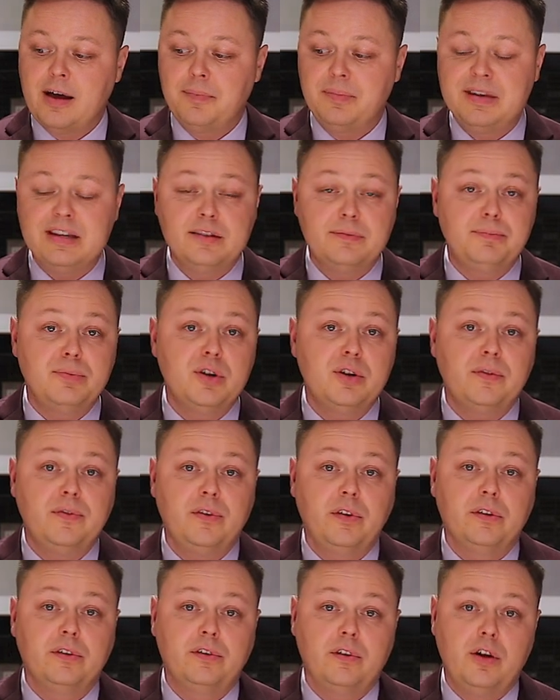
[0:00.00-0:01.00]
up these
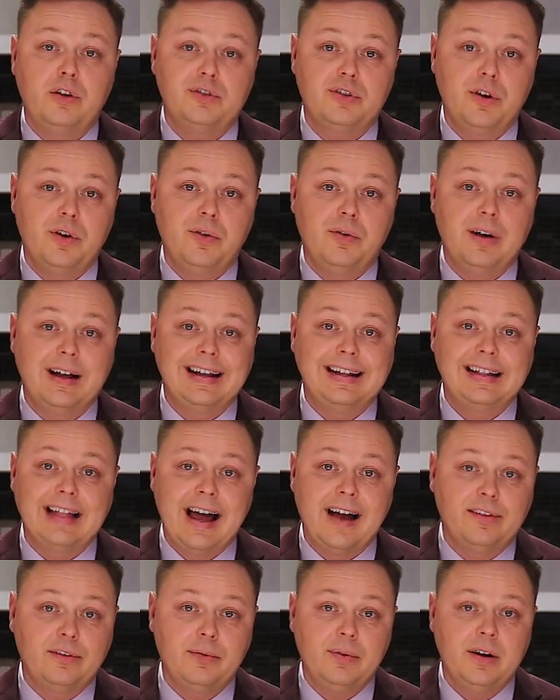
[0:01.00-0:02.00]
beautiful Zalto
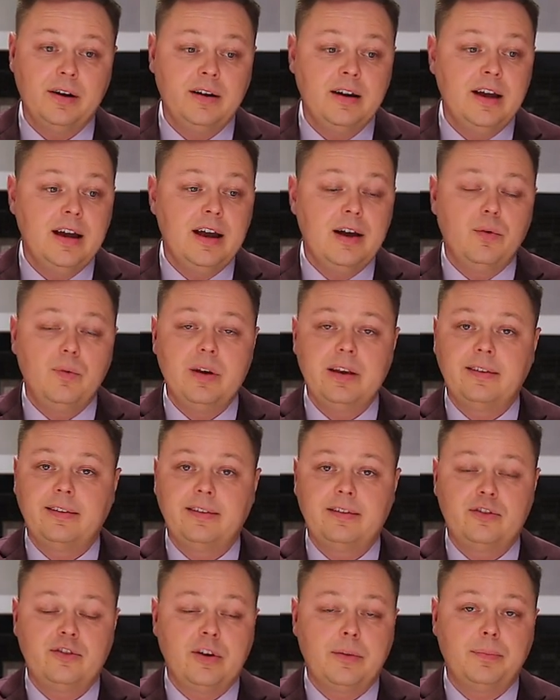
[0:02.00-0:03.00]
glassware. We
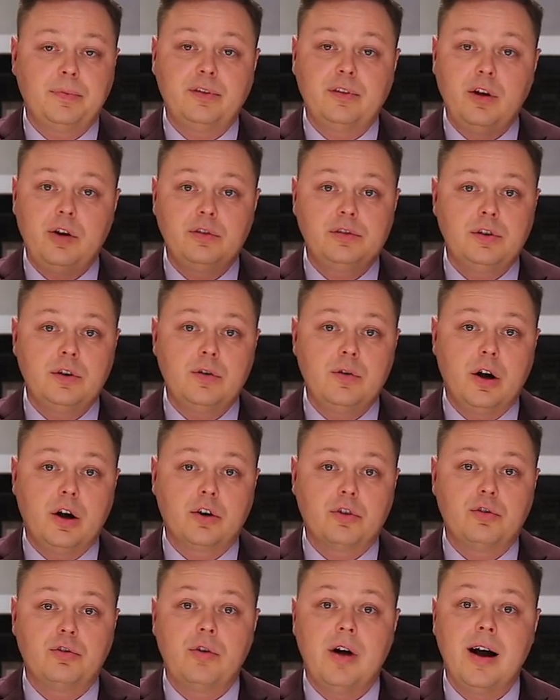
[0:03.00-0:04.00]
ship Zalto
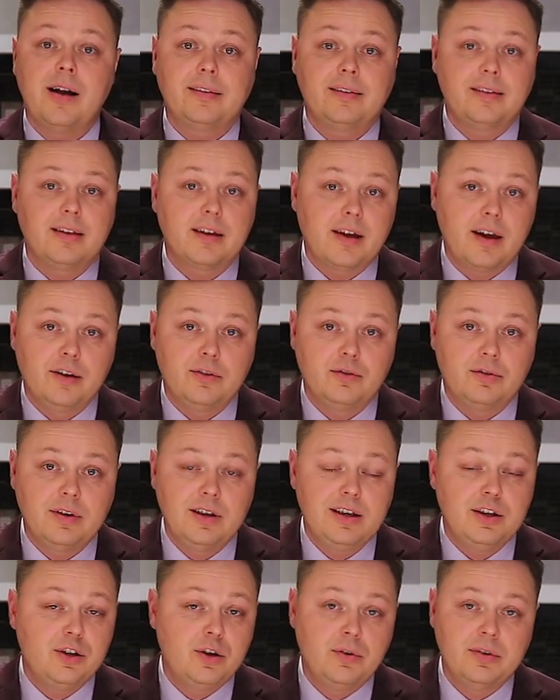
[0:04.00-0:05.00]
across the country.
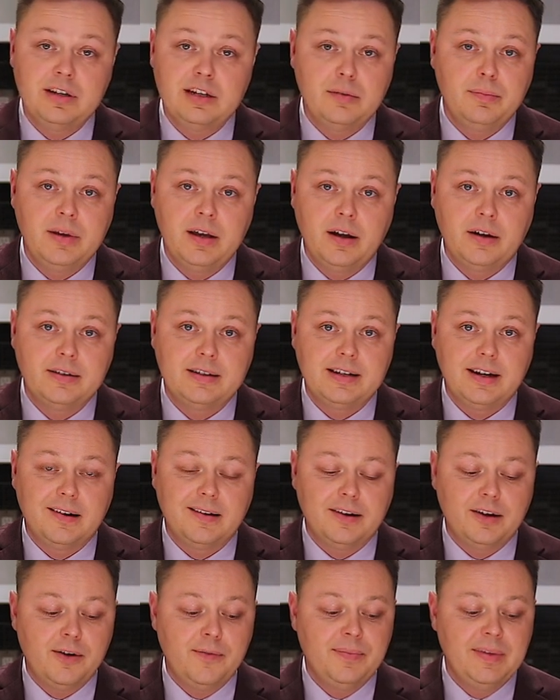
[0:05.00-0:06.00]
You don't need to be
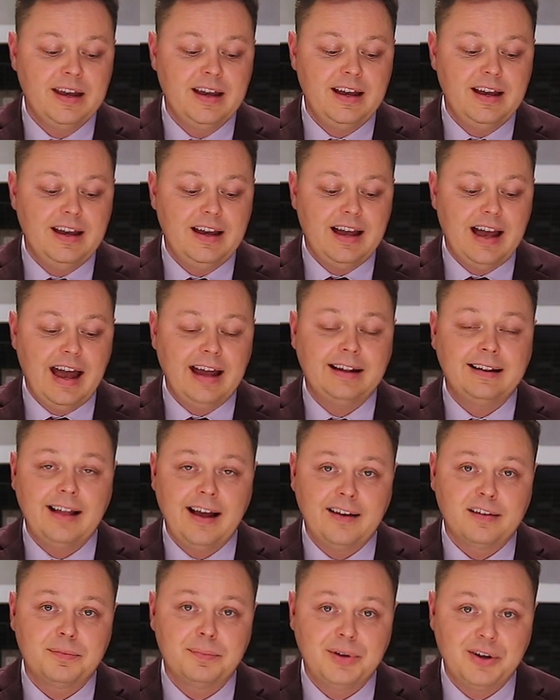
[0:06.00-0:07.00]
Ontario. And
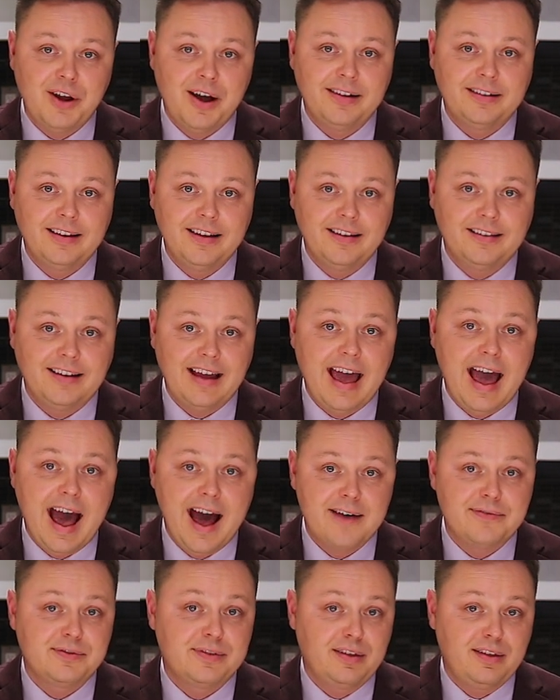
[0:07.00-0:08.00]
last but not least, I
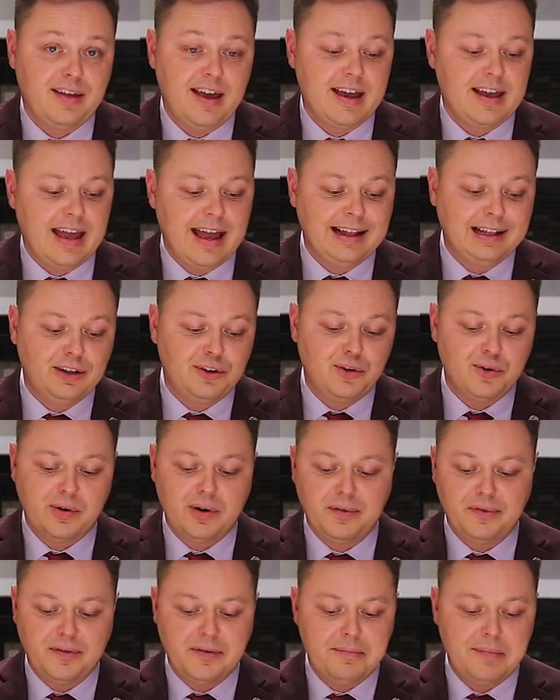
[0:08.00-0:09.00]
have to thank
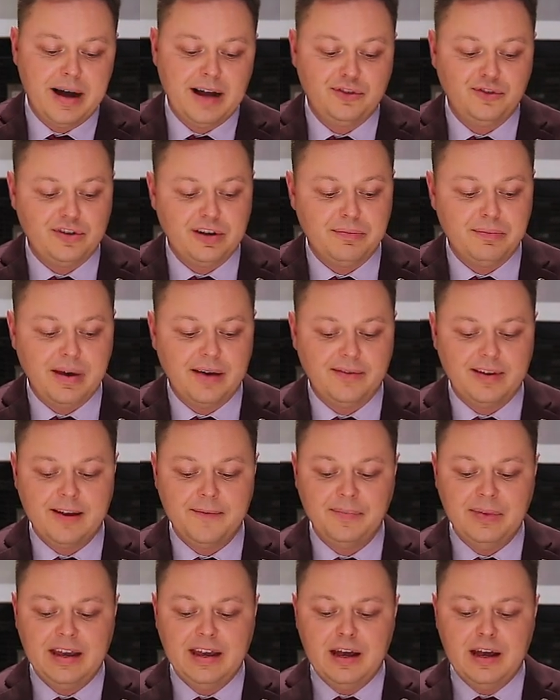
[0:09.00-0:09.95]
Eleonora from Mangia Bevi.